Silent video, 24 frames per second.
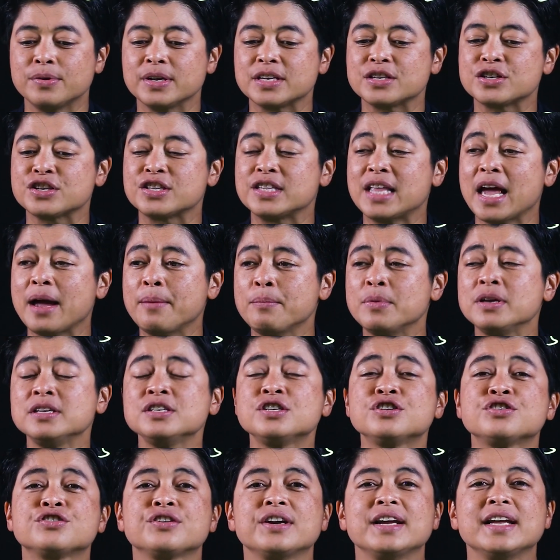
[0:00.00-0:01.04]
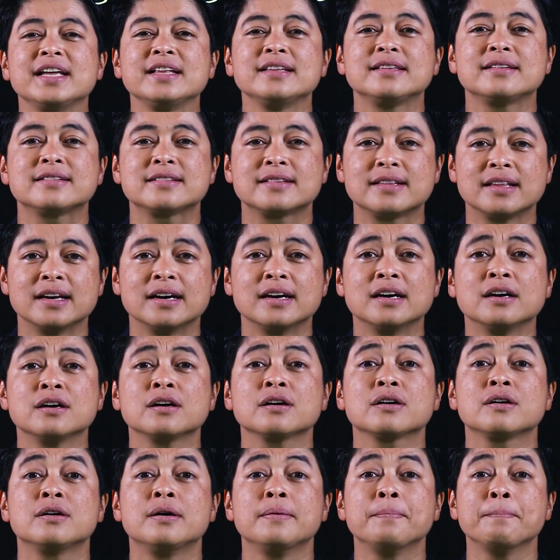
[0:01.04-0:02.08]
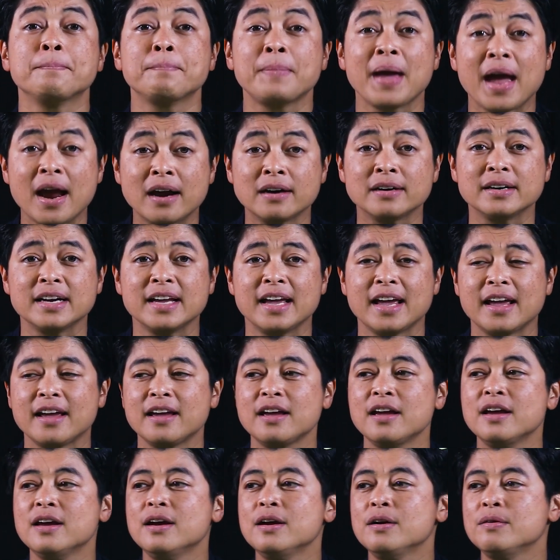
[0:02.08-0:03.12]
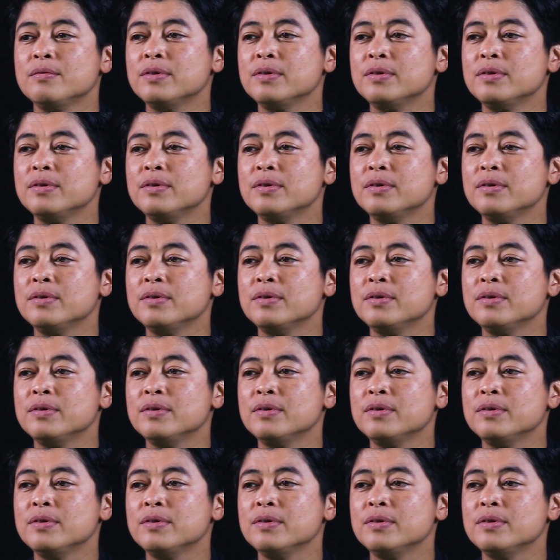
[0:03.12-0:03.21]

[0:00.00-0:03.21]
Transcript: which demonstrates the comparing,